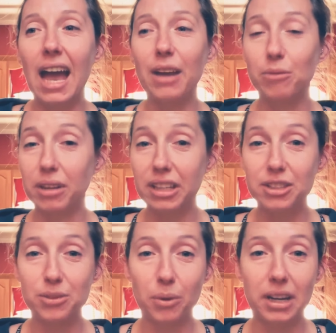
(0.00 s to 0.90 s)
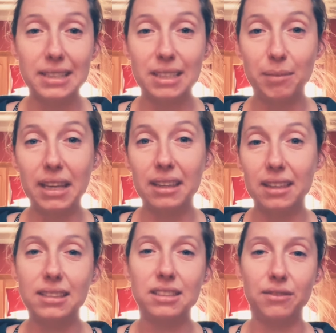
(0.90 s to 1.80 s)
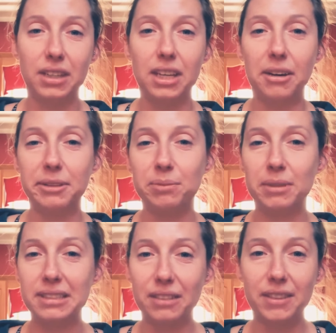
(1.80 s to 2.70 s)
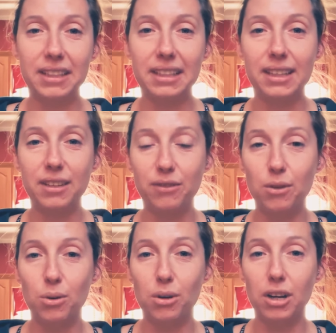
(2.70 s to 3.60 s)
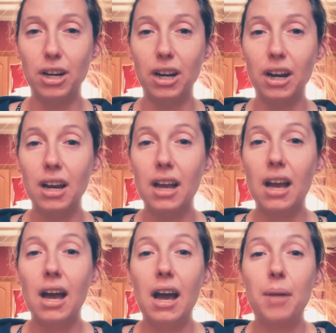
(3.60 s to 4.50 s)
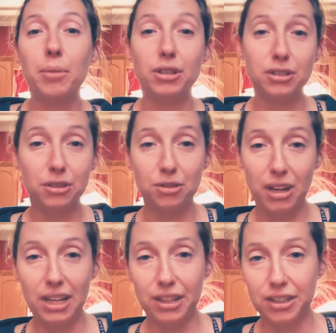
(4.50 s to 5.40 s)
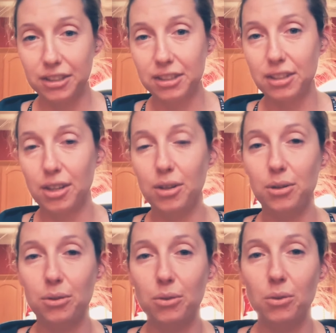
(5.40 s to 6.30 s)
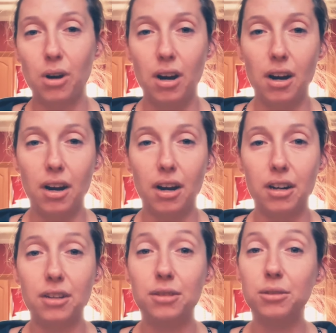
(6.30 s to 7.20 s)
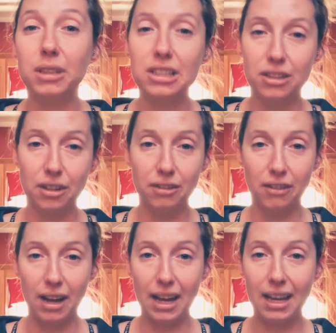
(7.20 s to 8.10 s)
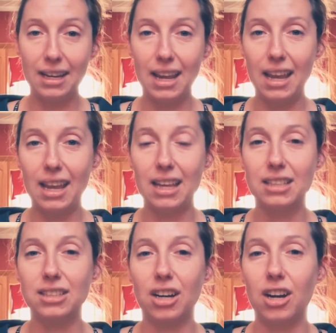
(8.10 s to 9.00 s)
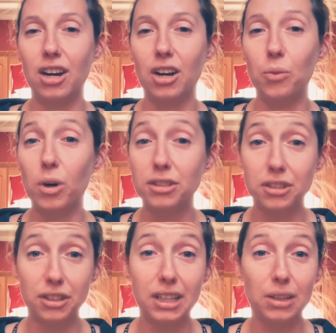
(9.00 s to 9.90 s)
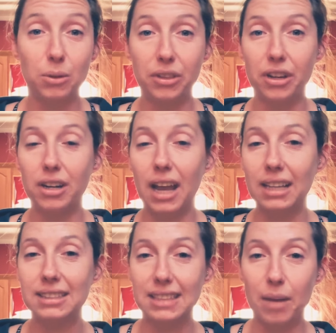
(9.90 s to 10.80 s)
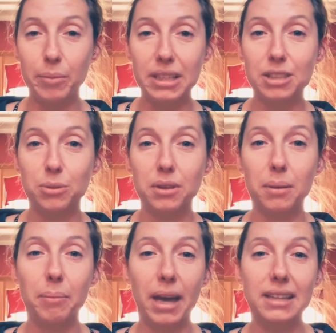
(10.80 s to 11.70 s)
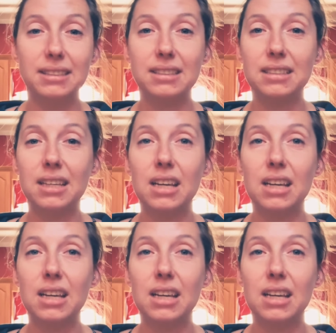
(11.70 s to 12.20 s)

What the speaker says: I really just wanted to make this video specifically for personal trainers who are newly certified and are wondering what their next step is, what the best